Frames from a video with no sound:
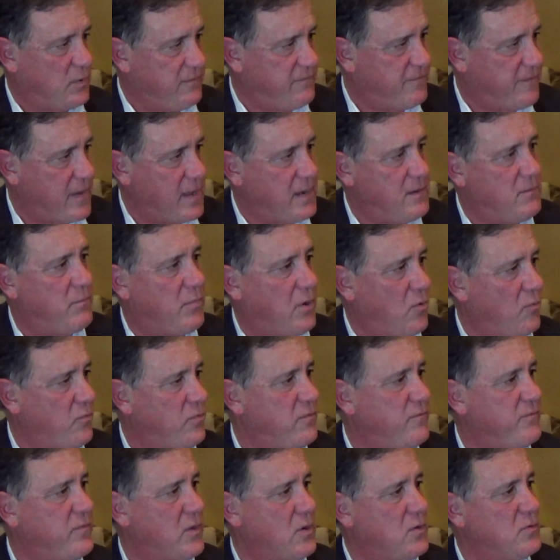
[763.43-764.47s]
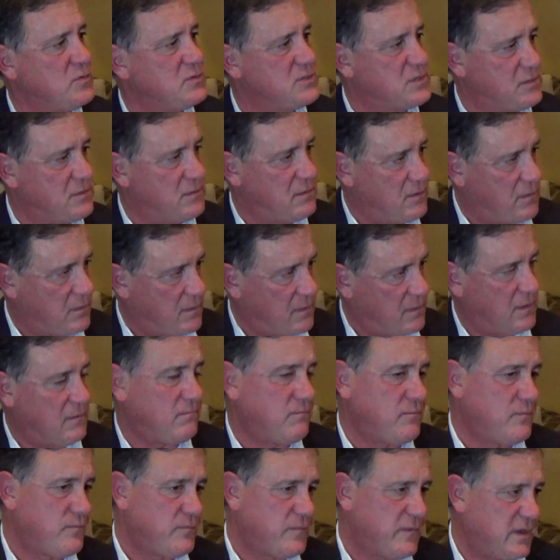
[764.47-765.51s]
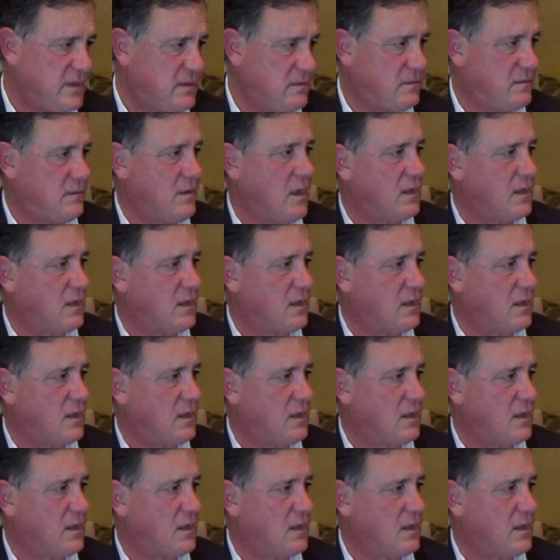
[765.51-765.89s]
We fund both of those, and the